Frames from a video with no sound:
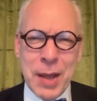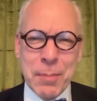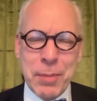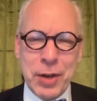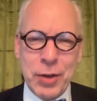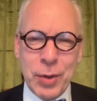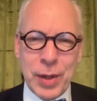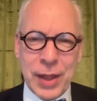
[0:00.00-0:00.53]

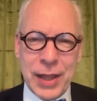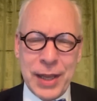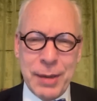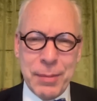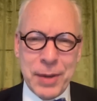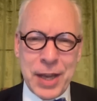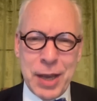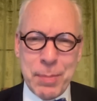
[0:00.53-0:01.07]
but you
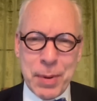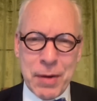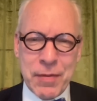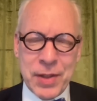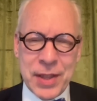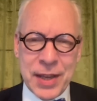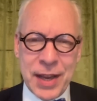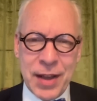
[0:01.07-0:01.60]
keep
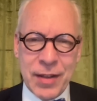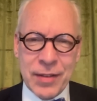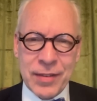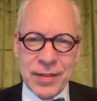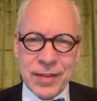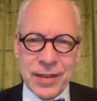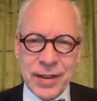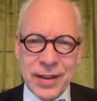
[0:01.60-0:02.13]
everything
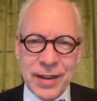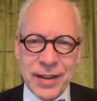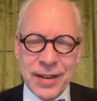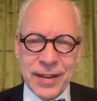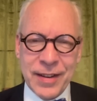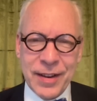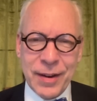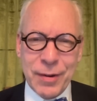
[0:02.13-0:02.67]
else
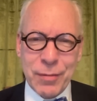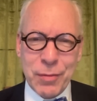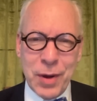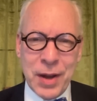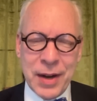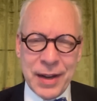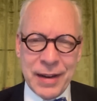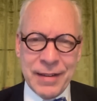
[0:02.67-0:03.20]
uh, uh,
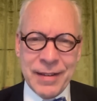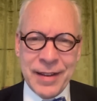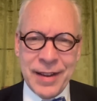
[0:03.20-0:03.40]
running.